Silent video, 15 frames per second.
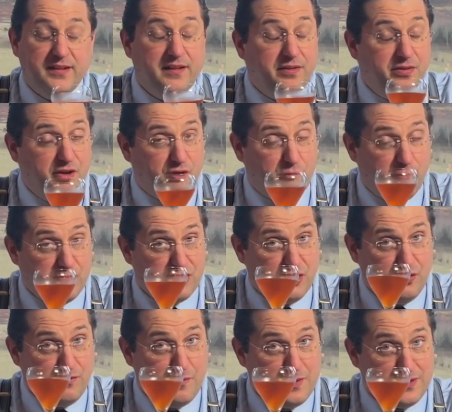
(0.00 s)
The
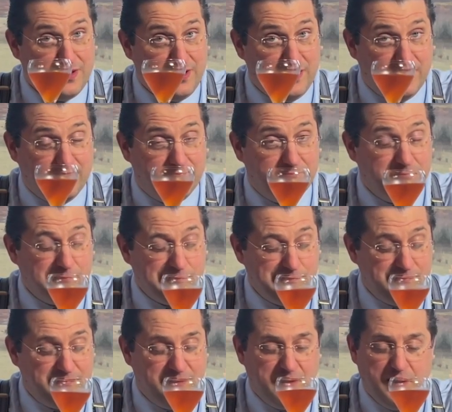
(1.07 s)
crossover Martini.
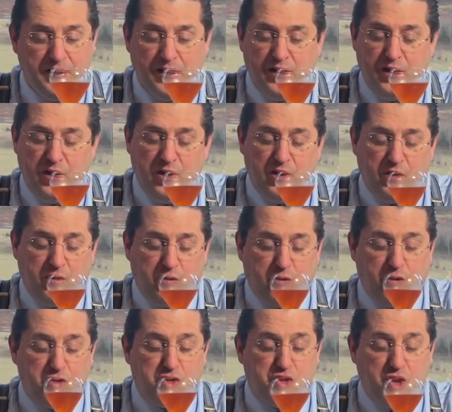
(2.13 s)

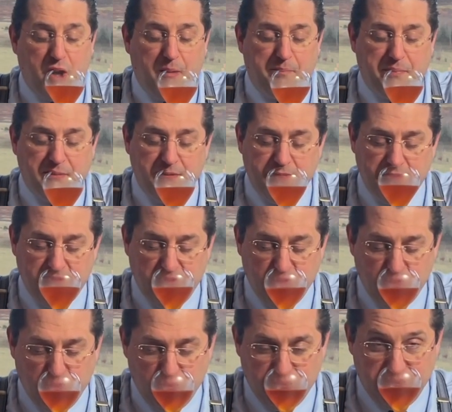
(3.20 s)
Good job,
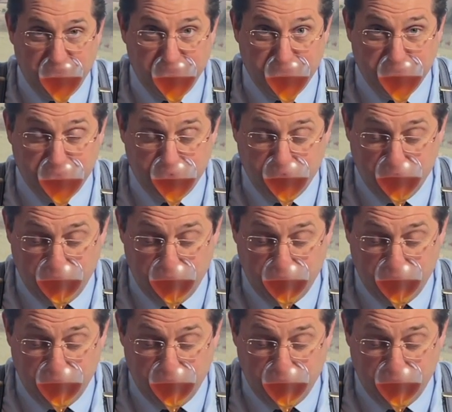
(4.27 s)
Dennis.